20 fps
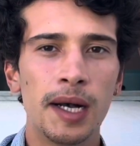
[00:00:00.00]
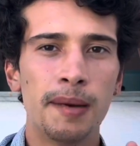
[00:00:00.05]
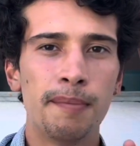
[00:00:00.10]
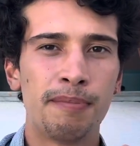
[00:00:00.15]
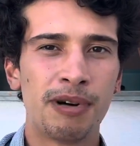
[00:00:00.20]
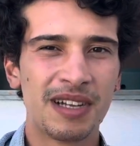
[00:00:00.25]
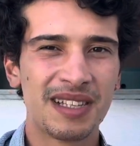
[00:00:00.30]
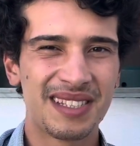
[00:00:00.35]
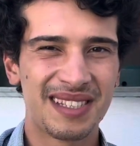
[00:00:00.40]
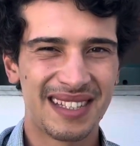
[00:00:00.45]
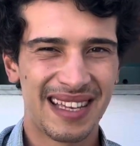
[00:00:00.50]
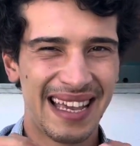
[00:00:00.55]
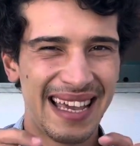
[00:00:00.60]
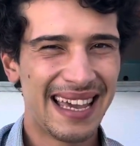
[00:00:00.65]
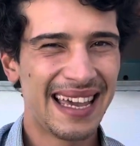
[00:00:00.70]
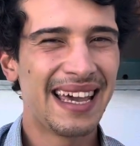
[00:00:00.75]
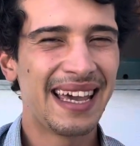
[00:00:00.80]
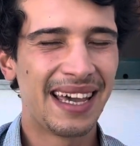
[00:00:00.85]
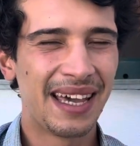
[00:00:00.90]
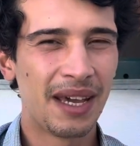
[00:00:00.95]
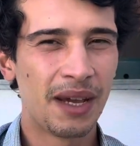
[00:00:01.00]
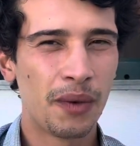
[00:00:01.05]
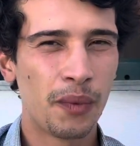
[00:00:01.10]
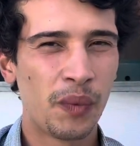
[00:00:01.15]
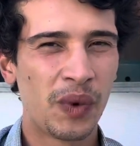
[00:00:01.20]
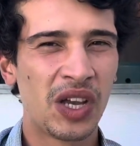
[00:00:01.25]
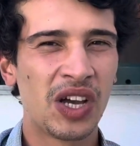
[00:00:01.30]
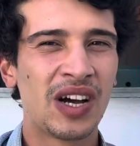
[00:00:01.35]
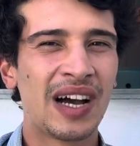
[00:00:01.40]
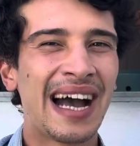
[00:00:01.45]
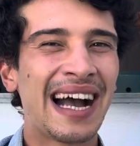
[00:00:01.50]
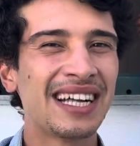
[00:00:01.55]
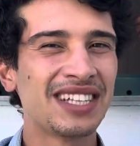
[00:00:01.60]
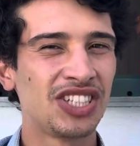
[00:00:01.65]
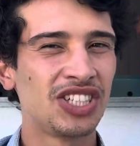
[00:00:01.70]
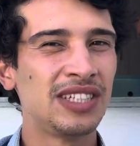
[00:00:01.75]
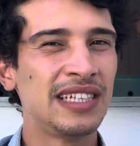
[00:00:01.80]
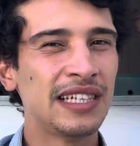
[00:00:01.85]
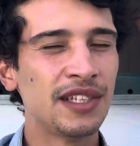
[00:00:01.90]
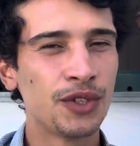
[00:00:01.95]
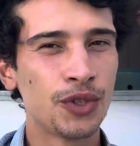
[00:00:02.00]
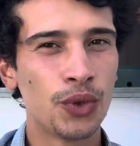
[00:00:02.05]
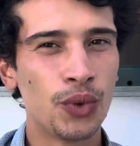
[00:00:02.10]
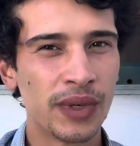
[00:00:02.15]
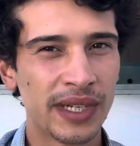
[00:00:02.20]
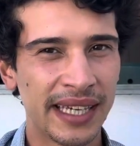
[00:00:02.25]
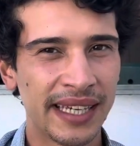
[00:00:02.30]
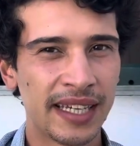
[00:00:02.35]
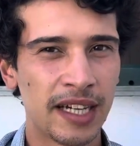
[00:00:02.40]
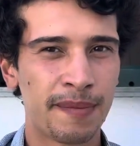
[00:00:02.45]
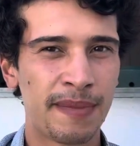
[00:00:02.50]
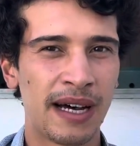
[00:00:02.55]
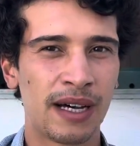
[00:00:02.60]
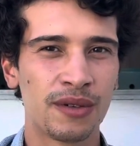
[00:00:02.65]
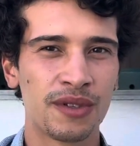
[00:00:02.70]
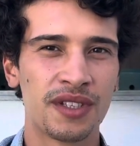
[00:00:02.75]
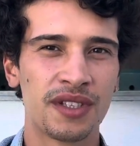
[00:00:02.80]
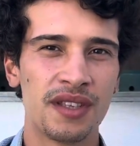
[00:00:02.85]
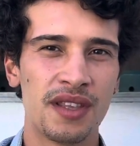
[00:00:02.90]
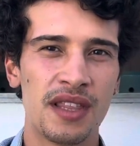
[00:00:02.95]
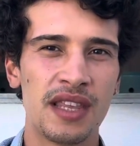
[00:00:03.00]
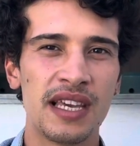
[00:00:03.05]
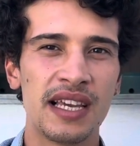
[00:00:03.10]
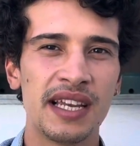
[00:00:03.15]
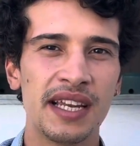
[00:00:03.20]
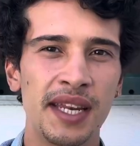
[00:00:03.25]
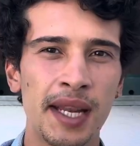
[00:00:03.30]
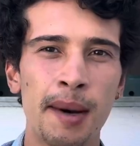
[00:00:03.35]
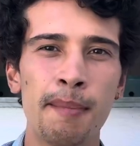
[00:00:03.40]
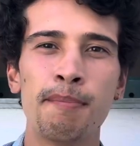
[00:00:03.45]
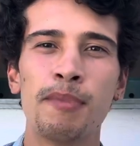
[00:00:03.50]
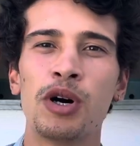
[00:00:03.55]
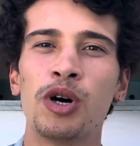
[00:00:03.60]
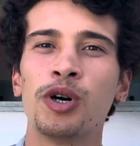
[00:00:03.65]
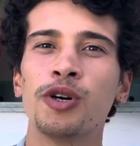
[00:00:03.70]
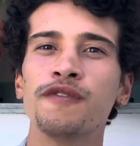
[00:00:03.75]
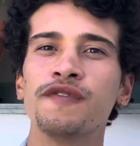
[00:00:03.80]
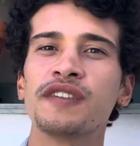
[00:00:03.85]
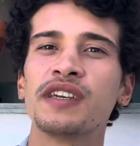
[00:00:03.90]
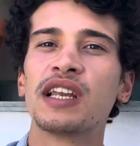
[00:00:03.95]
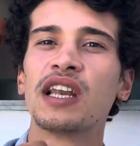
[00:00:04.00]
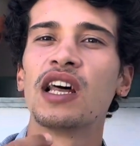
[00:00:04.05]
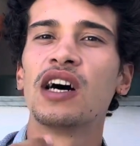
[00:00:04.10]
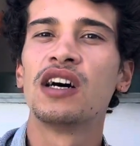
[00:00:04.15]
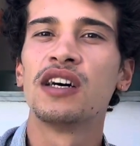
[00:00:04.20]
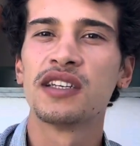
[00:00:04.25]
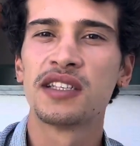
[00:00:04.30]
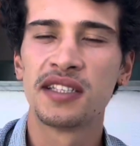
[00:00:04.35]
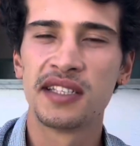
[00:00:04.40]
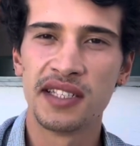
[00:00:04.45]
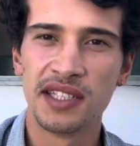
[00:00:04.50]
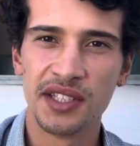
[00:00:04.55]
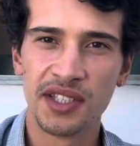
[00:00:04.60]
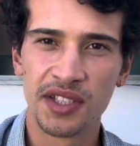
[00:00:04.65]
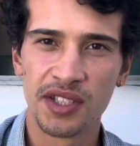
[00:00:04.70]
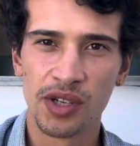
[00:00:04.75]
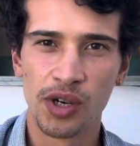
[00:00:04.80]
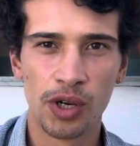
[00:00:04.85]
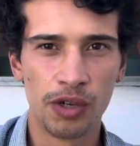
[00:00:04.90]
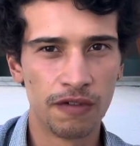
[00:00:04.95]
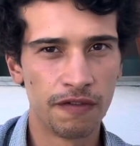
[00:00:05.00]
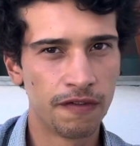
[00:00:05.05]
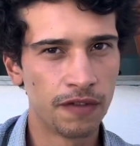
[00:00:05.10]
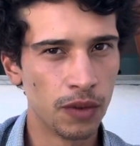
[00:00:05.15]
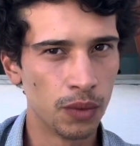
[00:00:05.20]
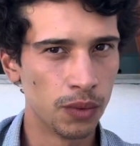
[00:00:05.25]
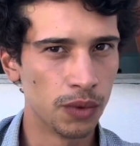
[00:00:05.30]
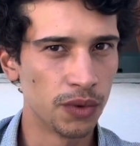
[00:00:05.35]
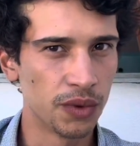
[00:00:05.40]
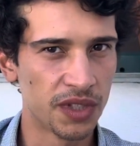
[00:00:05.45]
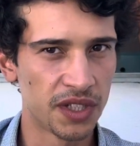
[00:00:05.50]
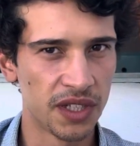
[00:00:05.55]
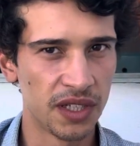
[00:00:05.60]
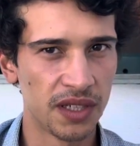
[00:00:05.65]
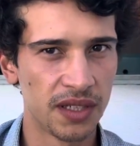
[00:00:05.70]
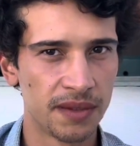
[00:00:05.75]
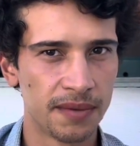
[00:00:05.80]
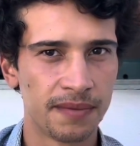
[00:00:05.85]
But here we are actually talking about the number of glasses of water.